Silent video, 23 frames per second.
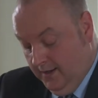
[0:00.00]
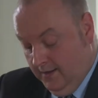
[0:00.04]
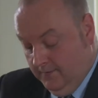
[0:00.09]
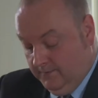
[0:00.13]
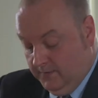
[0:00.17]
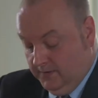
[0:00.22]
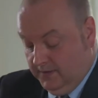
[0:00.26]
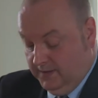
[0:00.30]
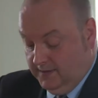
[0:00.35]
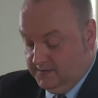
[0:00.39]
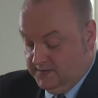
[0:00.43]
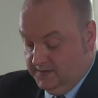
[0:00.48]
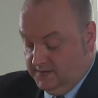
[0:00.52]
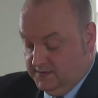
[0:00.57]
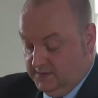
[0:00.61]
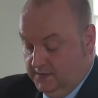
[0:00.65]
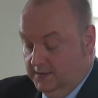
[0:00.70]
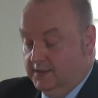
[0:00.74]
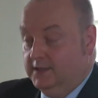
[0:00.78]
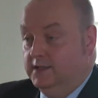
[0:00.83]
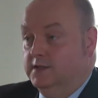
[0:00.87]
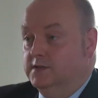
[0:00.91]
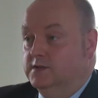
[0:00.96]
for the
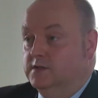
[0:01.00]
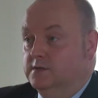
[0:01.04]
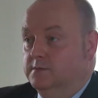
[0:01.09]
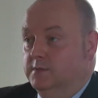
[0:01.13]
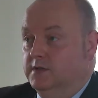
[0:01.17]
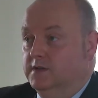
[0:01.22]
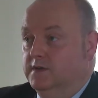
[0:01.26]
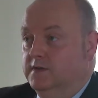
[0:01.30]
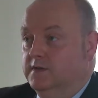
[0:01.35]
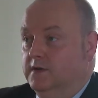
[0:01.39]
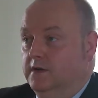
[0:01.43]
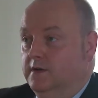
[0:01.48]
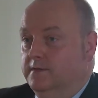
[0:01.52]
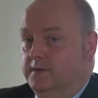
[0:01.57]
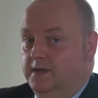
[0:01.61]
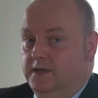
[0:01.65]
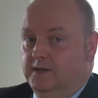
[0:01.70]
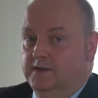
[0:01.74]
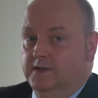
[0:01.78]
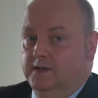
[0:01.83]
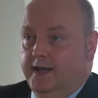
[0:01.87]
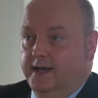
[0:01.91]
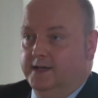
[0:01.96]
existing instruments of
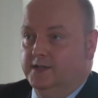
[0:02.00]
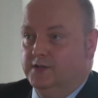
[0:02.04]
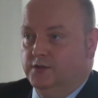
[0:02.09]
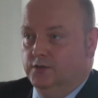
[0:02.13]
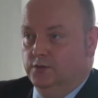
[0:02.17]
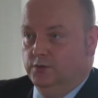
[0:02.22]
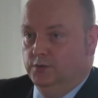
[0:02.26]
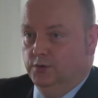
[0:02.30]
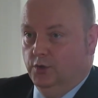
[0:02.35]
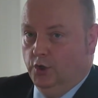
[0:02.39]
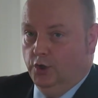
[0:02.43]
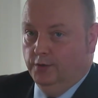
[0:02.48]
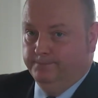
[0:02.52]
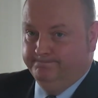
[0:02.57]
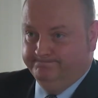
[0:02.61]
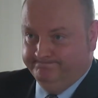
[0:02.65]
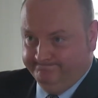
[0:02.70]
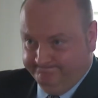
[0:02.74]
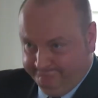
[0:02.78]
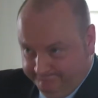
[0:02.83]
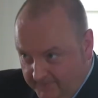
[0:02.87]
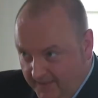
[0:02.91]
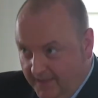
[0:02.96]
international law.
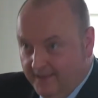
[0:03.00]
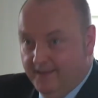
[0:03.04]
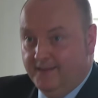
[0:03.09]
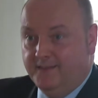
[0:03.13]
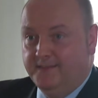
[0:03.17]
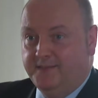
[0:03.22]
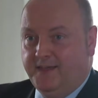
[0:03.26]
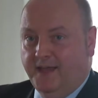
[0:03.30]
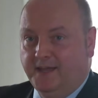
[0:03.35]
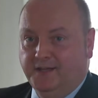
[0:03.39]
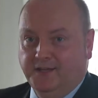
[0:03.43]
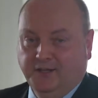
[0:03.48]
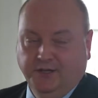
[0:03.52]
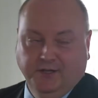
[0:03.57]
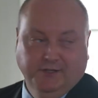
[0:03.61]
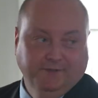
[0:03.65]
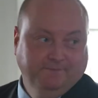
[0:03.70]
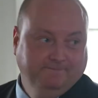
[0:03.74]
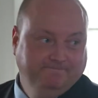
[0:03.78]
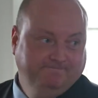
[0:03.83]
Thank you.